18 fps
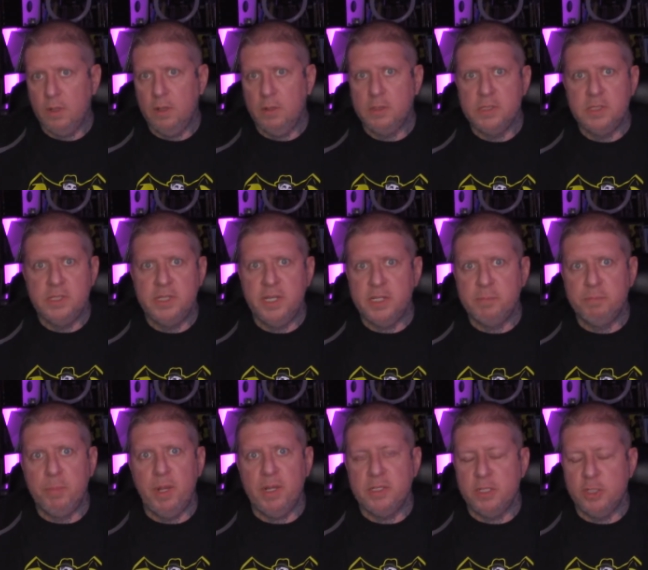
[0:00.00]
six
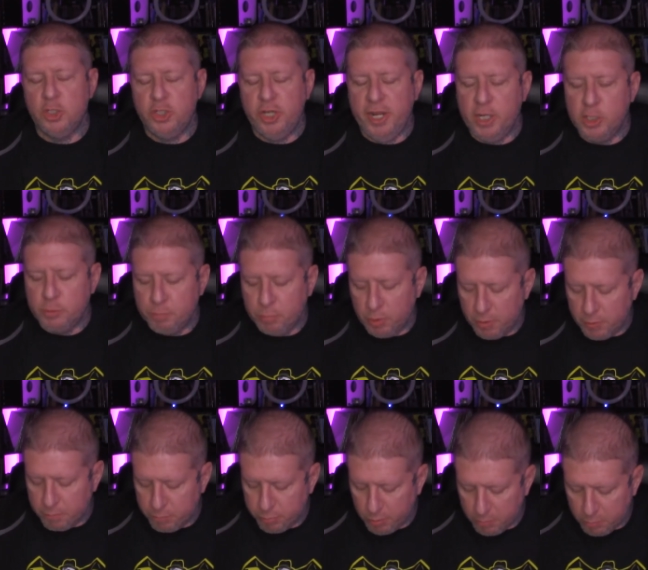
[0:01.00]
bucks and change per
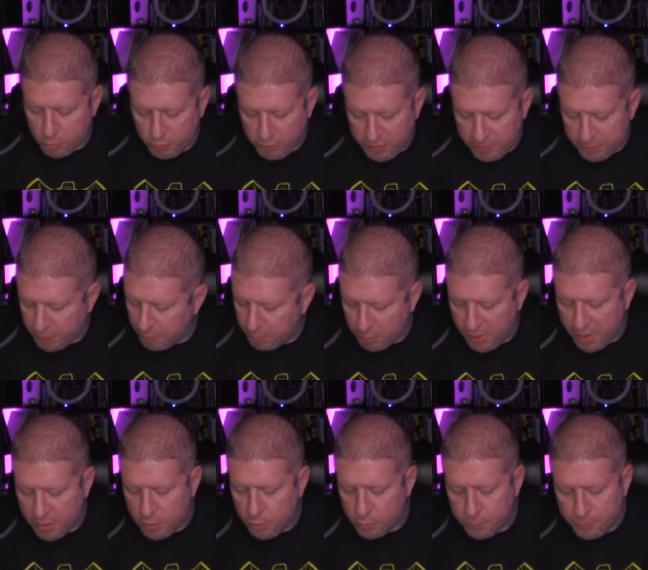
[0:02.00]
per movie, and they're
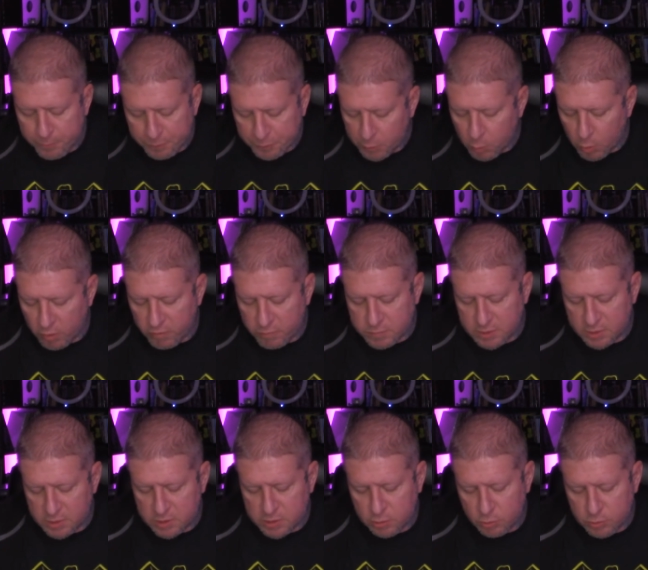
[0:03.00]
brand new. One of them's an
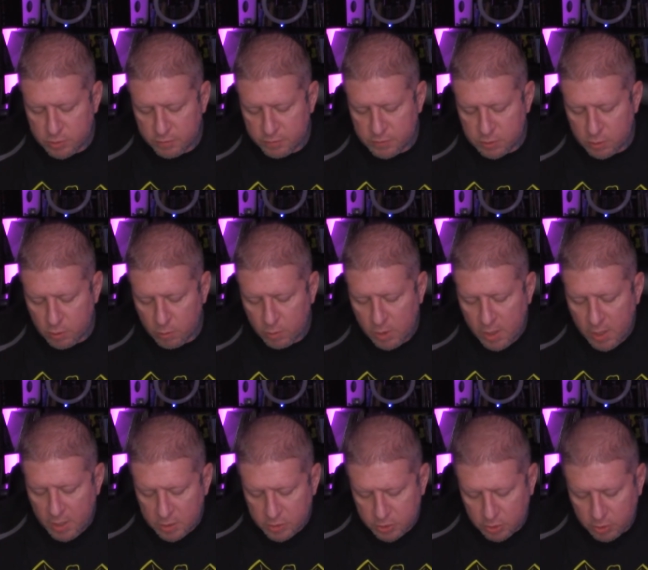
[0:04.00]
exclusive. So
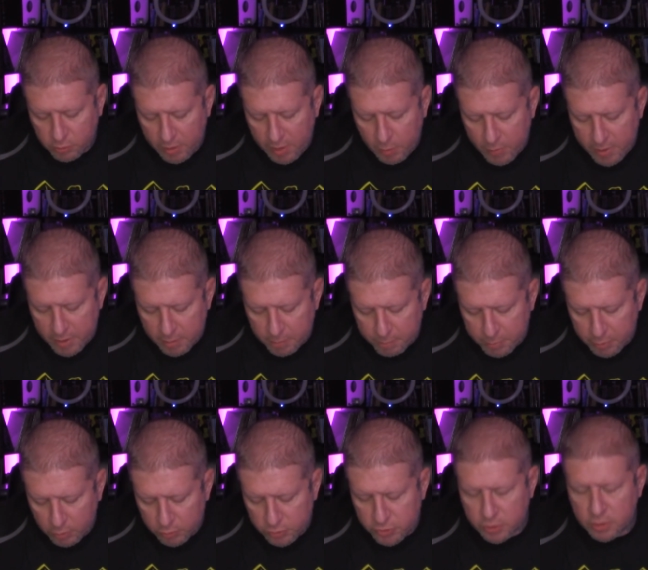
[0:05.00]
it's a great way to
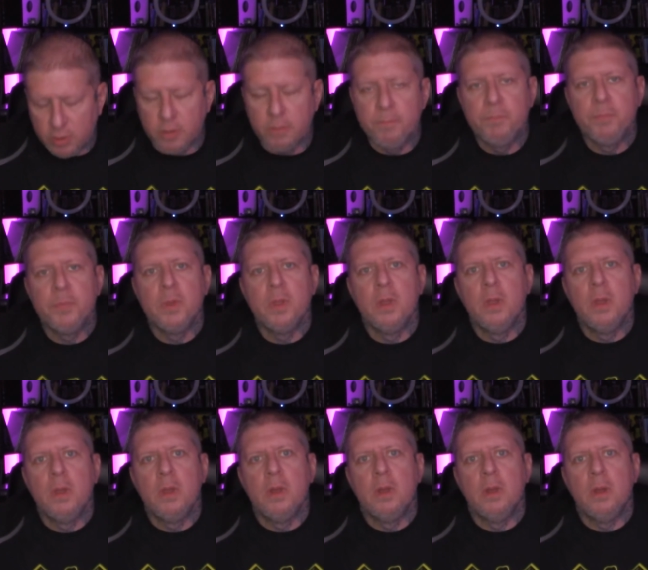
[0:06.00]
build your.
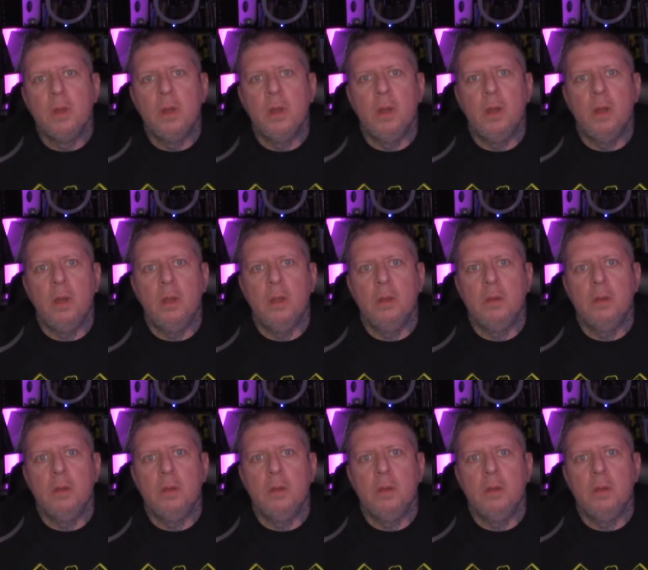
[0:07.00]
Uh,